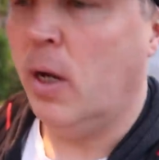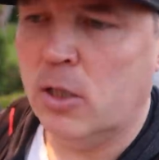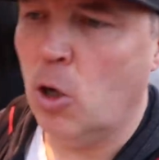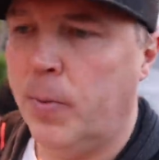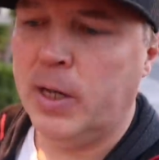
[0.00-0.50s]

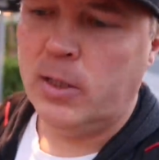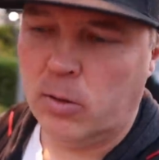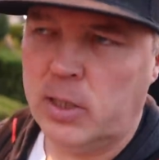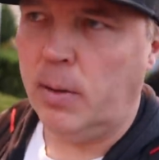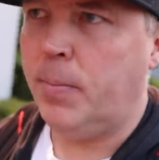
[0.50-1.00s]
is open
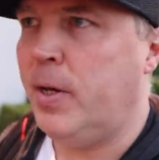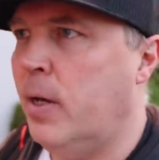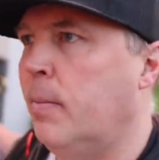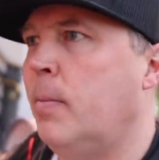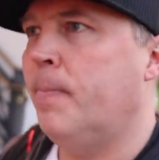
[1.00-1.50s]
until ten P
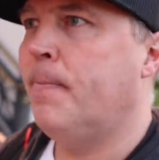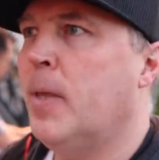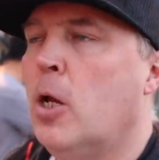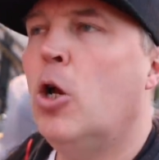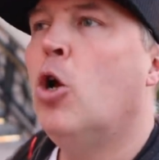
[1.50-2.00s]
M
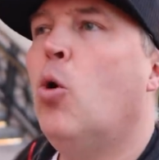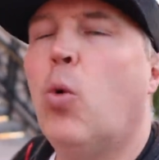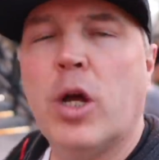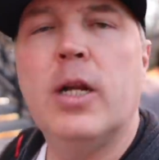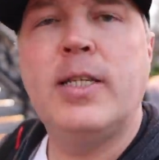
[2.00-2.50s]

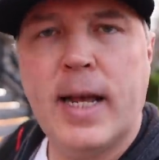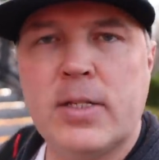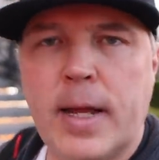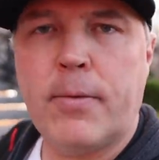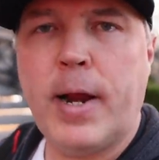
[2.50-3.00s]
We're gonna
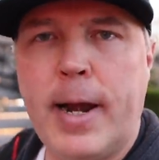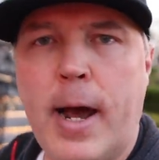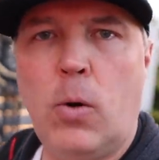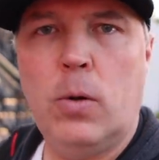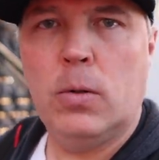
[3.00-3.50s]
test that right
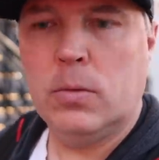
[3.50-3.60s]
now.